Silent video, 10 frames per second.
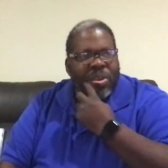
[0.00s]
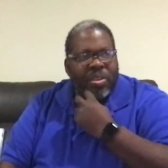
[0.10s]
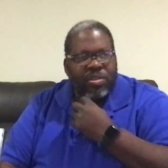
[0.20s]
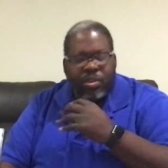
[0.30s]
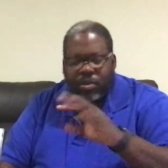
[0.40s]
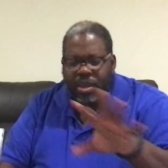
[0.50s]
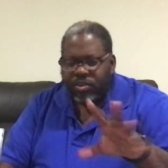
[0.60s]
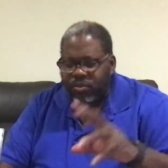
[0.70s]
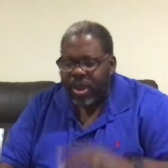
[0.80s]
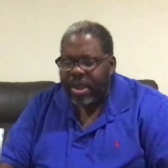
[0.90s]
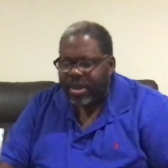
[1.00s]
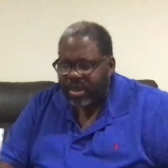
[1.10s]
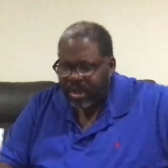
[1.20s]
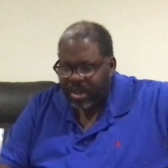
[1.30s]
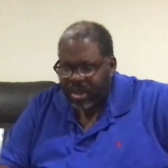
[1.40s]
So I tried it,
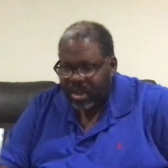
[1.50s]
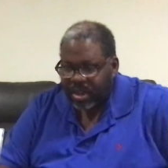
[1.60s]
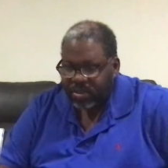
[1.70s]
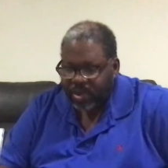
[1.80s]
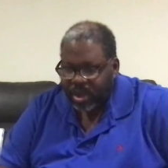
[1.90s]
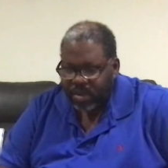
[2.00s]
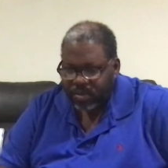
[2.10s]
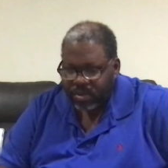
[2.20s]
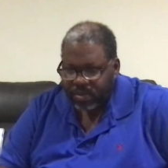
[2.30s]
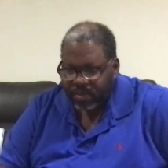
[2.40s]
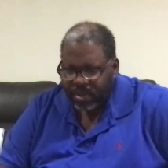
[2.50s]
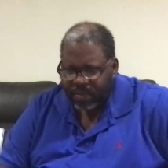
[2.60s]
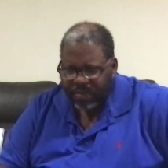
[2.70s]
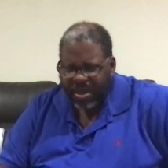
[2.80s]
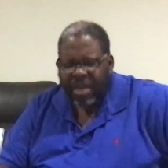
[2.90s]
and I tried it with about
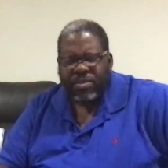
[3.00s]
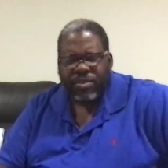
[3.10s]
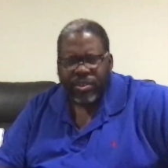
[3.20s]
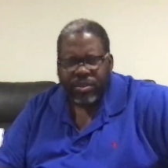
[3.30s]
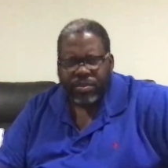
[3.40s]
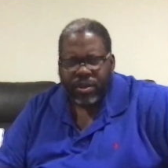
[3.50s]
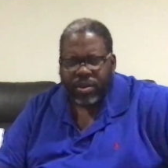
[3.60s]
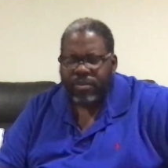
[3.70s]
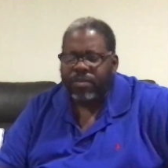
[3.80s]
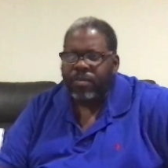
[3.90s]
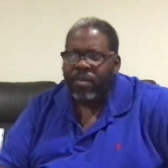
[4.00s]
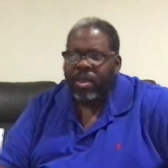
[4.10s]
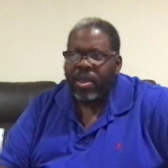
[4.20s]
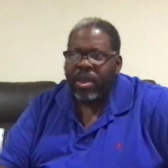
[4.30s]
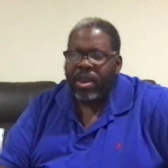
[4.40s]
5 or 6 books.
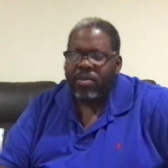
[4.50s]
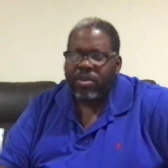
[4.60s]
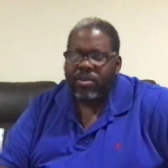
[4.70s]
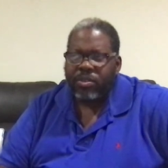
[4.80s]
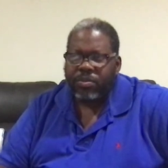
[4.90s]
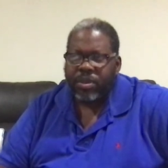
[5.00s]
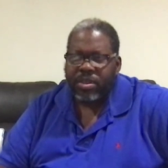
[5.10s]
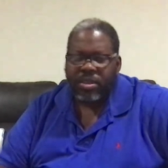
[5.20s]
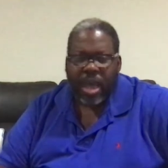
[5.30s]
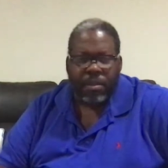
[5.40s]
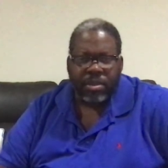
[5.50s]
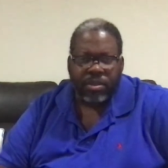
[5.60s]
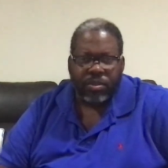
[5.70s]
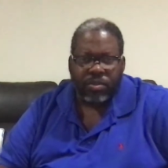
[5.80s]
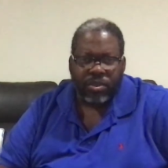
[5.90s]
And I went to this place, Comics
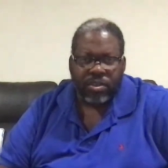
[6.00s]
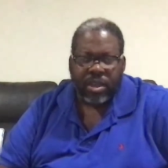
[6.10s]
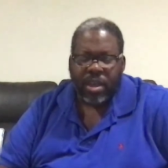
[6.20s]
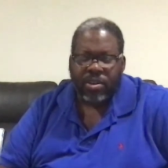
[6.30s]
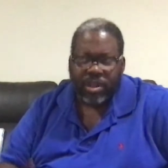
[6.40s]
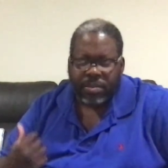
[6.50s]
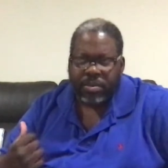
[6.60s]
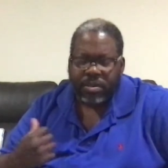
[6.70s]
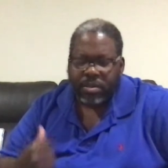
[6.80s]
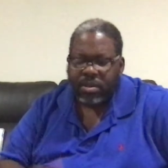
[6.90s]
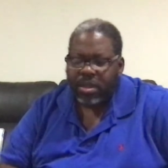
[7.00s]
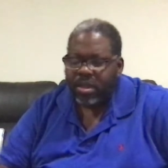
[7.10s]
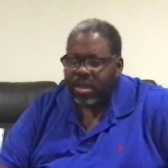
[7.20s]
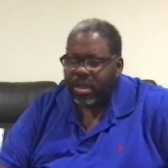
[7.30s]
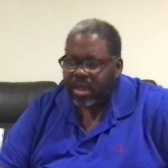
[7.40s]
to Astonish, up in
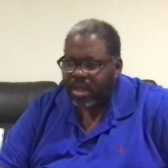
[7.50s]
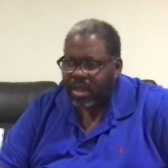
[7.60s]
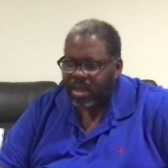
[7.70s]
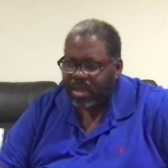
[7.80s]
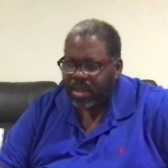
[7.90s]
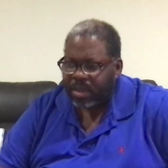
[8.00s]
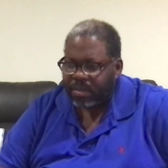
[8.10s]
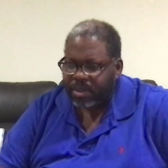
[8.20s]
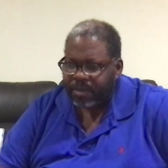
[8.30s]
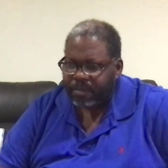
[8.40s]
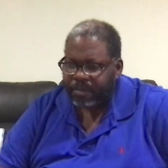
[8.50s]
Columbia.